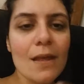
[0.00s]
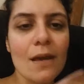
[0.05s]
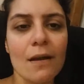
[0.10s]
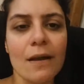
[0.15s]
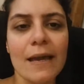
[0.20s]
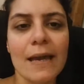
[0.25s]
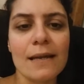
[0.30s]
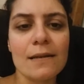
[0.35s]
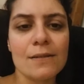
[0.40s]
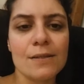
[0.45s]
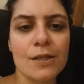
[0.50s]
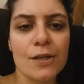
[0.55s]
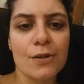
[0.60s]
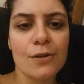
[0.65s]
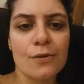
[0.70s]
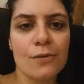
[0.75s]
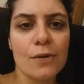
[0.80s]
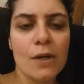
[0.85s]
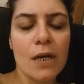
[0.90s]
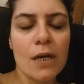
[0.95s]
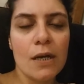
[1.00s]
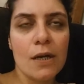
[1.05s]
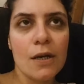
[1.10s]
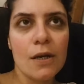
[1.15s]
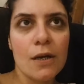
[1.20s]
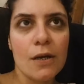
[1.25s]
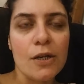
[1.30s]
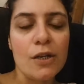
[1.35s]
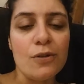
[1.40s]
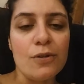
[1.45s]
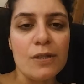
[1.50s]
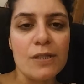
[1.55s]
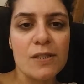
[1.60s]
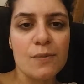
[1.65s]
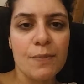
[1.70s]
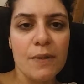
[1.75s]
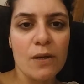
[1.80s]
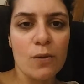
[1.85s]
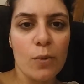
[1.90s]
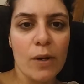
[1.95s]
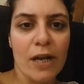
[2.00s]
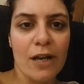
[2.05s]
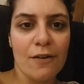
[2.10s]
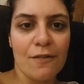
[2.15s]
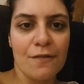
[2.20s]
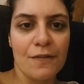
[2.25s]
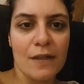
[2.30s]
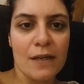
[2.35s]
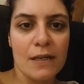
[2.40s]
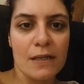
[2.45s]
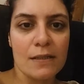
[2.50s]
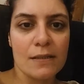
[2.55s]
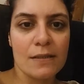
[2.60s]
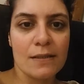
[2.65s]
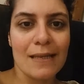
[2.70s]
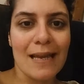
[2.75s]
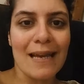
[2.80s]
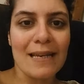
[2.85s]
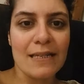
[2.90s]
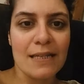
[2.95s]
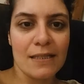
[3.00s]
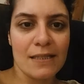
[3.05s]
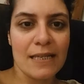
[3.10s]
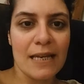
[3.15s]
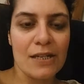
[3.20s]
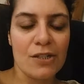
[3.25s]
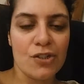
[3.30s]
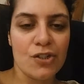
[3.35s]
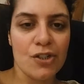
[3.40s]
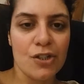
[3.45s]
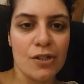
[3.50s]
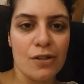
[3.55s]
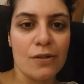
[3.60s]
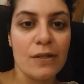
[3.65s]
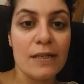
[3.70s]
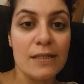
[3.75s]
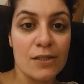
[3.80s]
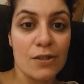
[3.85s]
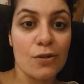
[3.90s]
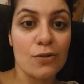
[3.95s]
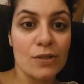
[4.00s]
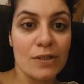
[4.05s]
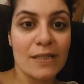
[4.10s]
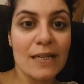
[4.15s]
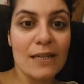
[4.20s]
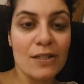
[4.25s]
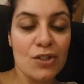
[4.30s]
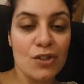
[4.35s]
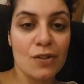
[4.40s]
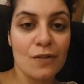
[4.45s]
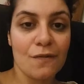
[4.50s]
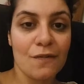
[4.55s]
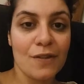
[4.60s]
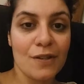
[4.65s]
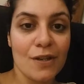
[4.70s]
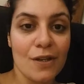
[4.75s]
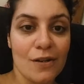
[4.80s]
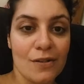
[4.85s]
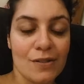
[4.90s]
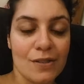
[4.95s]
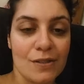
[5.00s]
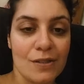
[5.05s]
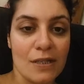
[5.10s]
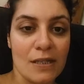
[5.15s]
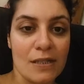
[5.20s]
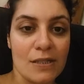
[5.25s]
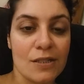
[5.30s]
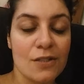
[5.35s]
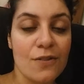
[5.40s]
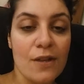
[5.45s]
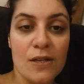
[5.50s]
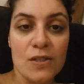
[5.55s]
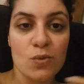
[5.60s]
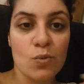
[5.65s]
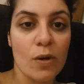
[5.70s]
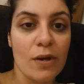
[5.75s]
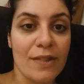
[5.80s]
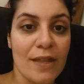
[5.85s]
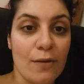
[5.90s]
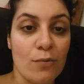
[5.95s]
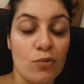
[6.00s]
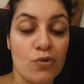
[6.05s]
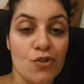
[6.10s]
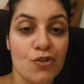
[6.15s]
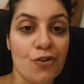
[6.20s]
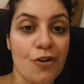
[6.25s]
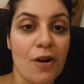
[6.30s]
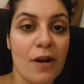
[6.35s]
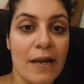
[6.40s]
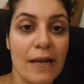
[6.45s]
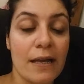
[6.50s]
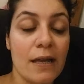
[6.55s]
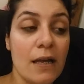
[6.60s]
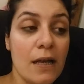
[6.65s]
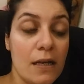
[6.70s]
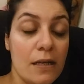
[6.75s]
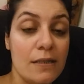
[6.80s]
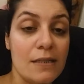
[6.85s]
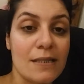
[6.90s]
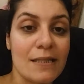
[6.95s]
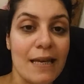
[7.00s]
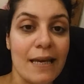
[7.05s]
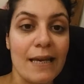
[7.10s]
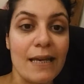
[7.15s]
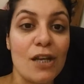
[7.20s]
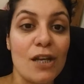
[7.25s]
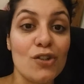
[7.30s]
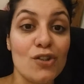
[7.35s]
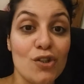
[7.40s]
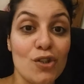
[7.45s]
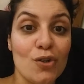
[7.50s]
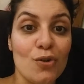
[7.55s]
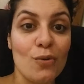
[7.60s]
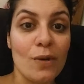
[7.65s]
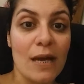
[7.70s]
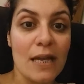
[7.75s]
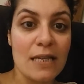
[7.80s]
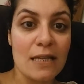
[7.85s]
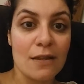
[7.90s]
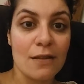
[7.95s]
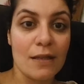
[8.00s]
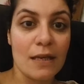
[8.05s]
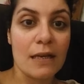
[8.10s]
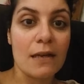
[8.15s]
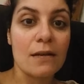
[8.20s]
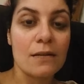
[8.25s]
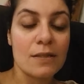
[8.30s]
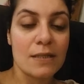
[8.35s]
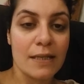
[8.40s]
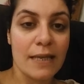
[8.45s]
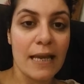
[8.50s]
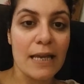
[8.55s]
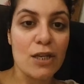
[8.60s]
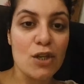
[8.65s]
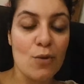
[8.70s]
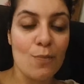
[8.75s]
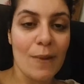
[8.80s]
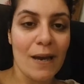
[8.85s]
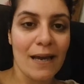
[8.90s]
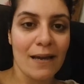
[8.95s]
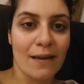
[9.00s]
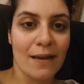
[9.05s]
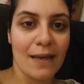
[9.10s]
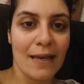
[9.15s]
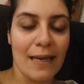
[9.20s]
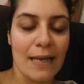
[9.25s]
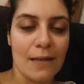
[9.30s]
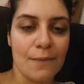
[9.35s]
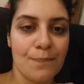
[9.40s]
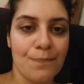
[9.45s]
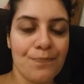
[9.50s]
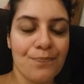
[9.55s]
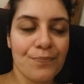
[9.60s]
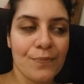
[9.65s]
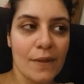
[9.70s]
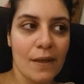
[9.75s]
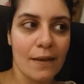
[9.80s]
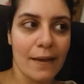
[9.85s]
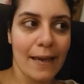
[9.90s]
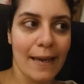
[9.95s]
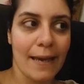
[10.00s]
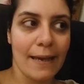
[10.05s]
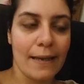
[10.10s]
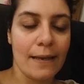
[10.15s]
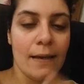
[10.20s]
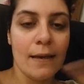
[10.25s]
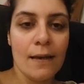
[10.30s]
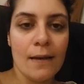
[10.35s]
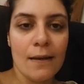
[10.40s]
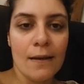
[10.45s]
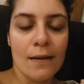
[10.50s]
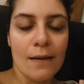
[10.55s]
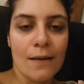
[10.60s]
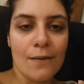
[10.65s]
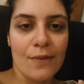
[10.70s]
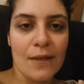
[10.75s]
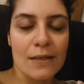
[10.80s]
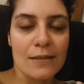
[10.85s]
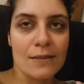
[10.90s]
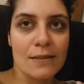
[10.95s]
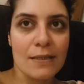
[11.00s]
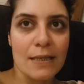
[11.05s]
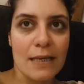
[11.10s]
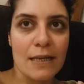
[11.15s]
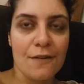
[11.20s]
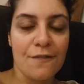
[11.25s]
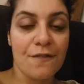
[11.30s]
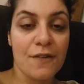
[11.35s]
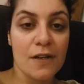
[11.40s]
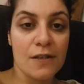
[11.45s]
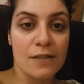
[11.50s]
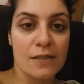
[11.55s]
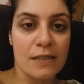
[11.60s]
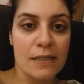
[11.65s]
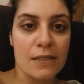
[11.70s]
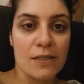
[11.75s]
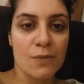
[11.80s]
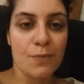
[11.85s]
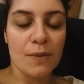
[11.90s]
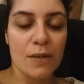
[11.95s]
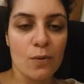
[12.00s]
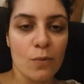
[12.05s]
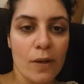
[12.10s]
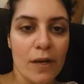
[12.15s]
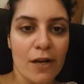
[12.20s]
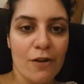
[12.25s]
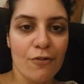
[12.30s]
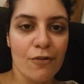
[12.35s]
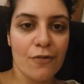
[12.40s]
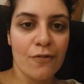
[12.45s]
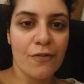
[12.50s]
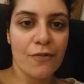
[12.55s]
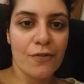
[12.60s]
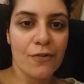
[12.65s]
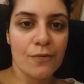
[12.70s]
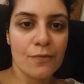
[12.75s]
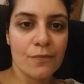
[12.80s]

Okay, so you need to be aware of this. Any attention is good attention for the narcissist. That's why they will try and say and do anything to get you back in. Okay, that's the first thing to be aware of.